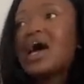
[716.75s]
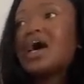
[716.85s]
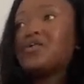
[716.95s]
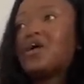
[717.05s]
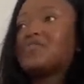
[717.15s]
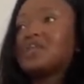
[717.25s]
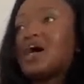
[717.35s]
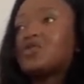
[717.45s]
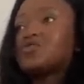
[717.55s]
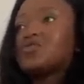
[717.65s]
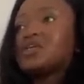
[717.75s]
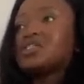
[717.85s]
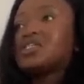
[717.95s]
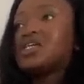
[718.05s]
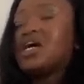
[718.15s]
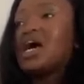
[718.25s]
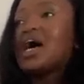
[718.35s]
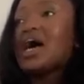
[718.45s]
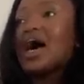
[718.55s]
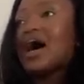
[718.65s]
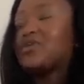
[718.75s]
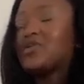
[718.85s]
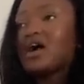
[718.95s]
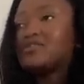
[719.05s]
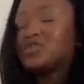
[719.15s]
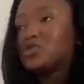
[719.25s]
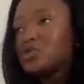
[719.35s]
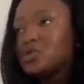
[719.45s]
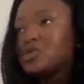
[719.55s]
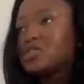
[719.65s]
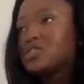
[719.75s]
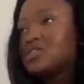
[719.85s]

I don't have an outfit. I don't have shoes.